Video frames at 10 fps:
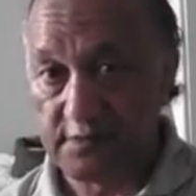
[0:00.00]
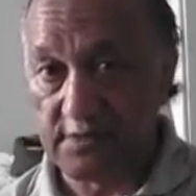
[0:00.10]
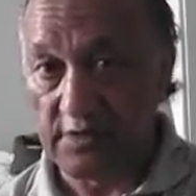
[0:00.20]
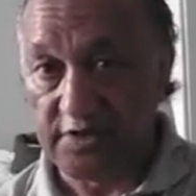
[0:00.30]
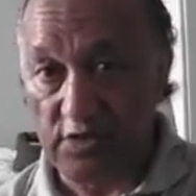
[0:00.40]

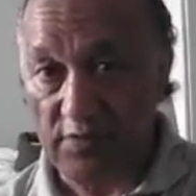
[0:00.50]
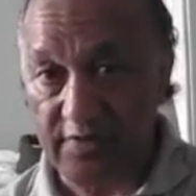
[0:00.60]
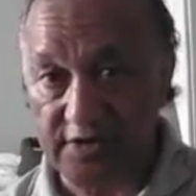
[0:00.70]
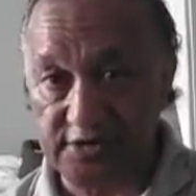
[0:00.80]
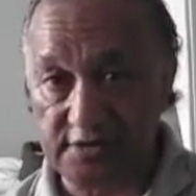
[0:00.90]
Your
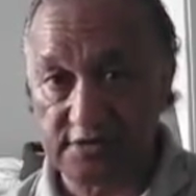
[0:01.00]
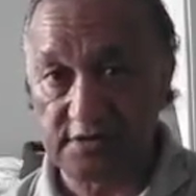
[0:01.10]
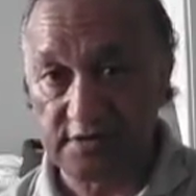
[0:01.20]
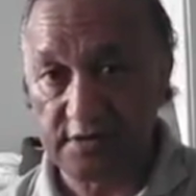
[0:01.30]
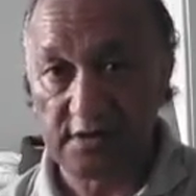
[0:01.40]
incorporations
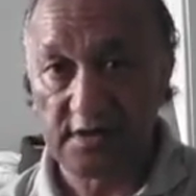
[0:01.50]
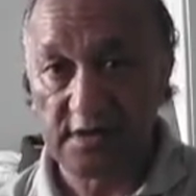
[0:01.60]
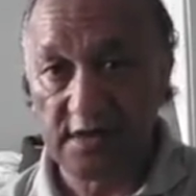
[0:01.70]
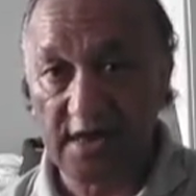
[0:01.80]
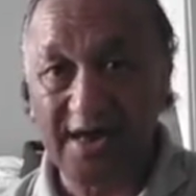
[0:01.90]

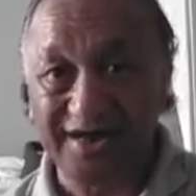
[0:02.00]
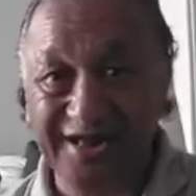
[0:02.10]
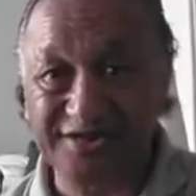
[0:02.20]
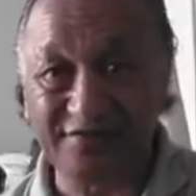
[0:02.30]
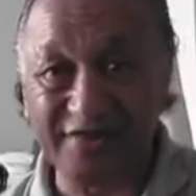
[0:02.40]
are
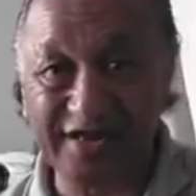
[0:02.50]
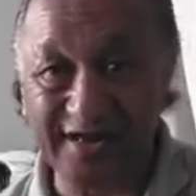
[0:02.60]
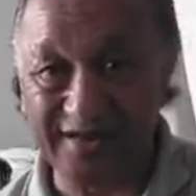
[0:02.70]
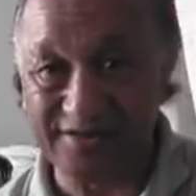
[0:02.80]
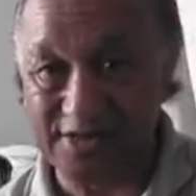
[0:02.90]
less of a
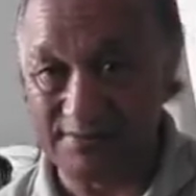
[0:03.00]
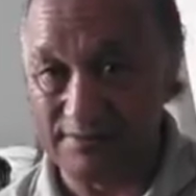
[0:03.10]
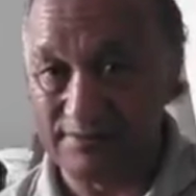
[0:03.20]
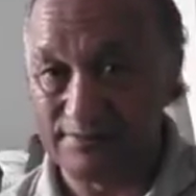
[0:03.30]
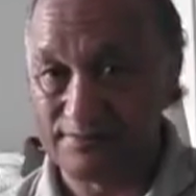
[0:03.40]
king, Jim.
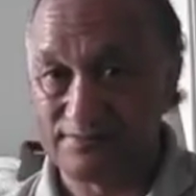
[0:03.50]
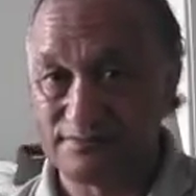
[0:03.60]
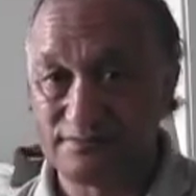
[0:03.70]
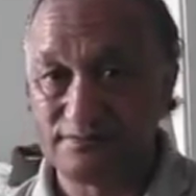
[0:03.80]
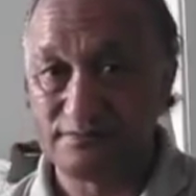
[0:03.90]

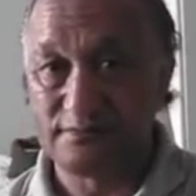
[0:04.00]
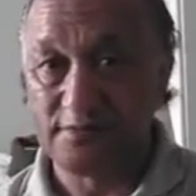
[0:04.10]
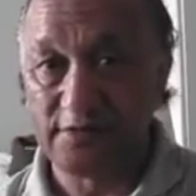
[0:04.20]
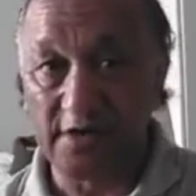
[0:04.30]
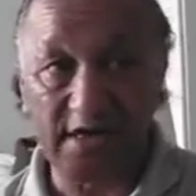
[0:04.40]

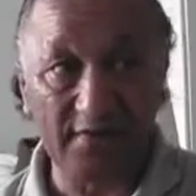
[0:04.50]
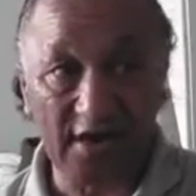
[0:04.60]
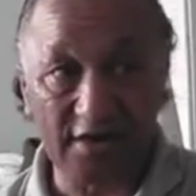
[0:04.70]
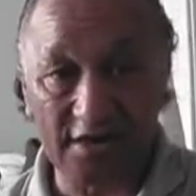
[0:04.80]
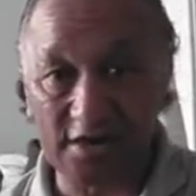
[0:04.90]
You're coming
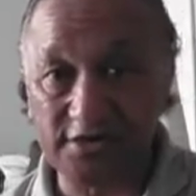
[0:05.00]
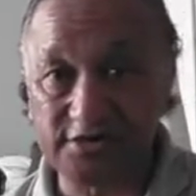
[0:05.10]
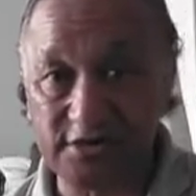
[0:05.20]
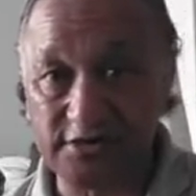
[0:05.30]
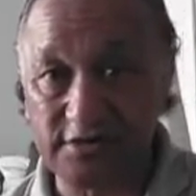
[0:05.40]
under the
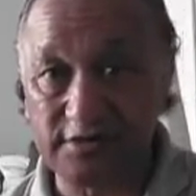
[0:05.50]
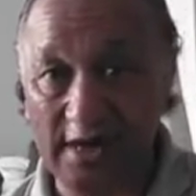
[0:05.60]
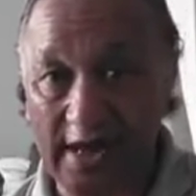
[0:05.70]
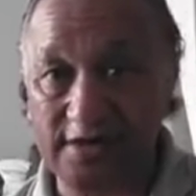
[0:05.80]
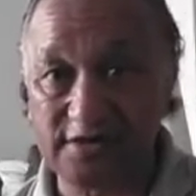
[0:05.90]
Statute
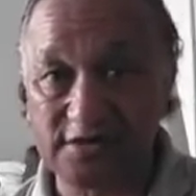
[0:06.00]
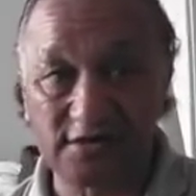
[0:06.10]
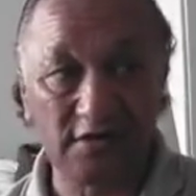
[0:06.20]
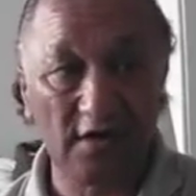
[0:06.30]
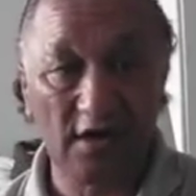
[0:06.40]
Acts
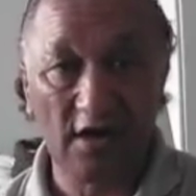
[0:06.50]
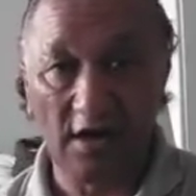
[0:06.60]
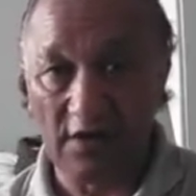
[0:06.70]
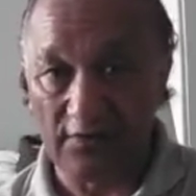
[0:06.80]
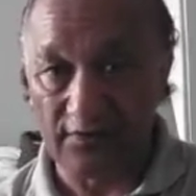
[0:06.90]

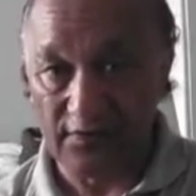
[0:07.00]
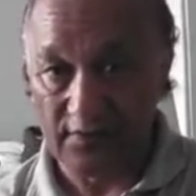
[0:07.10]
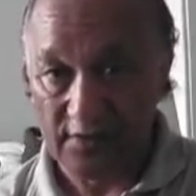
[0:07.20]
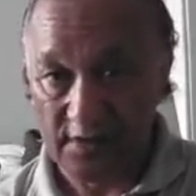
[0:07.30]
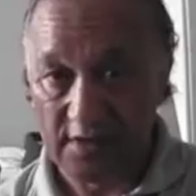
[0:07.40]
of
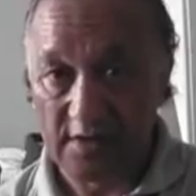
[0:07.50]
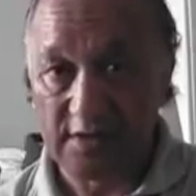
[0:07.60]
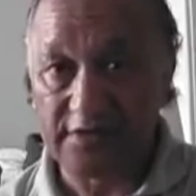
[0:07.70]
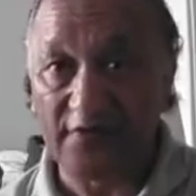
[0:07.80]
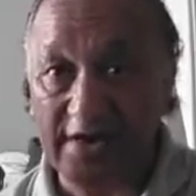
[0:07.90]

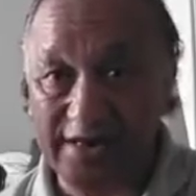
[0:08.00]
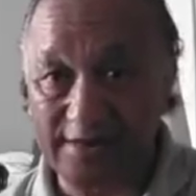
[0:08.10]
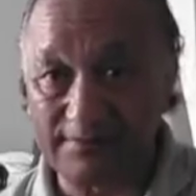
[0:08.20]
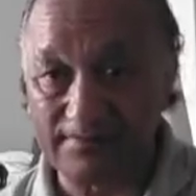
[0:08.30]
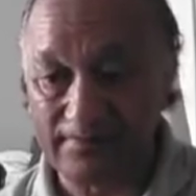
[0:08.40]
the
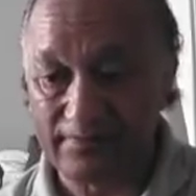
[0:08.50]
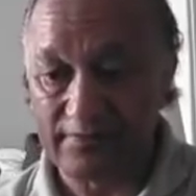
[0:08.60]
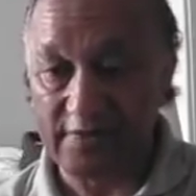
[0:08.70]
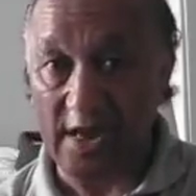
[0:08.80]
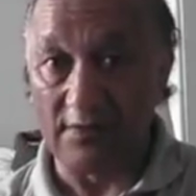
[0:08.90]
Vatican.
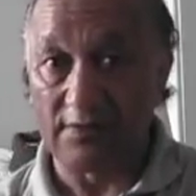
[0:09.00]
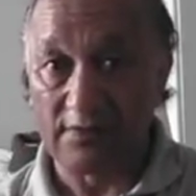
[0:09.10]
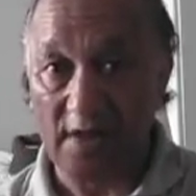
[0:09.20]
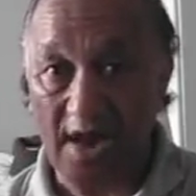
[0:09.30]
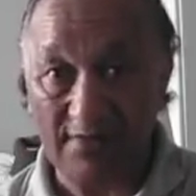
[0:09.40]
Now,
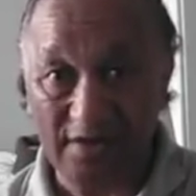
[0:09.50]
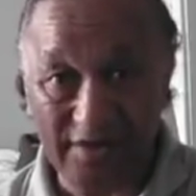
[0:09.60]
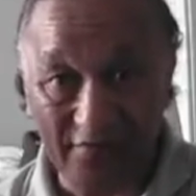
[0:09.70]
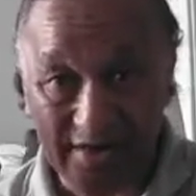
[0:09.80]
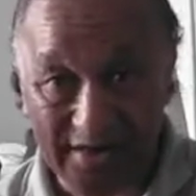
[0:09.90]
I'm in
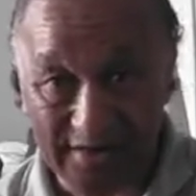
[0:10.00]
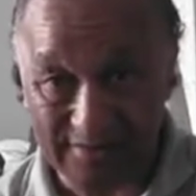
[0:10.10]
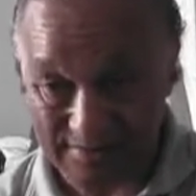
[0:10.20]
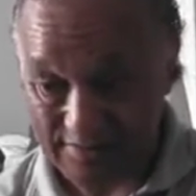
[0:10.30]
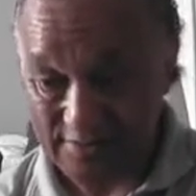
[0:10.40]
the Vatican
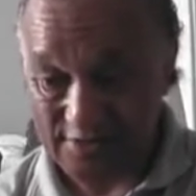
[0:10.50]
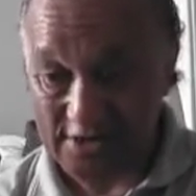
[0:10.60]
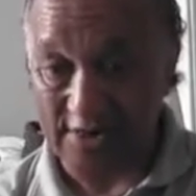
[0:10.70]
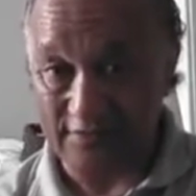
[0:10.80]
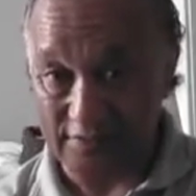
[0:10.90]

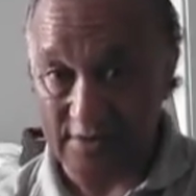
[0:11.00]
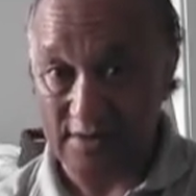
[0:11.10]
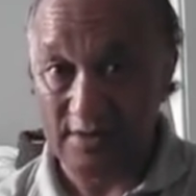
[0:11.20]
side of the